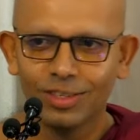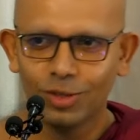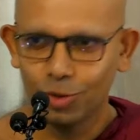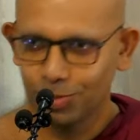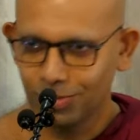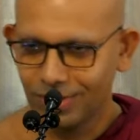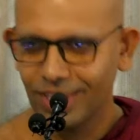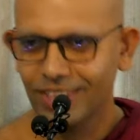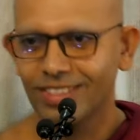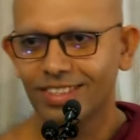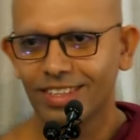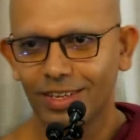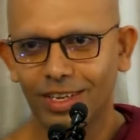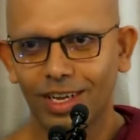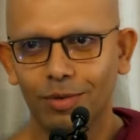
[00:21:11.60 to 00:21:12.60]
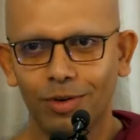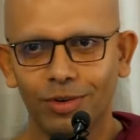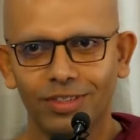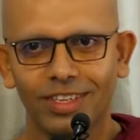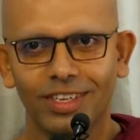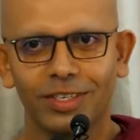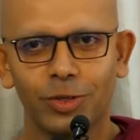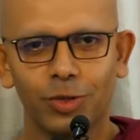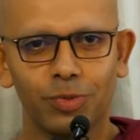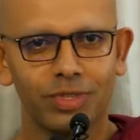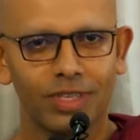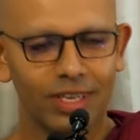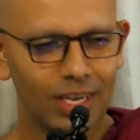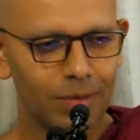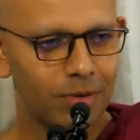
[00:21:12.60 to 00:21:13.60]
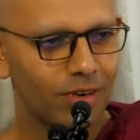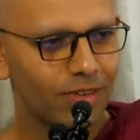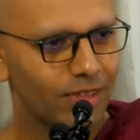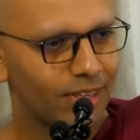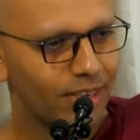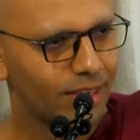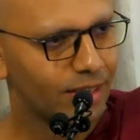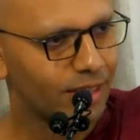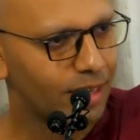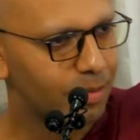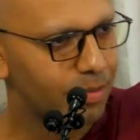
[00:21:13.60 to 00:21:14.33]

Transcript: Tombs, yes. They'll come out of their tombs. They'll come out of their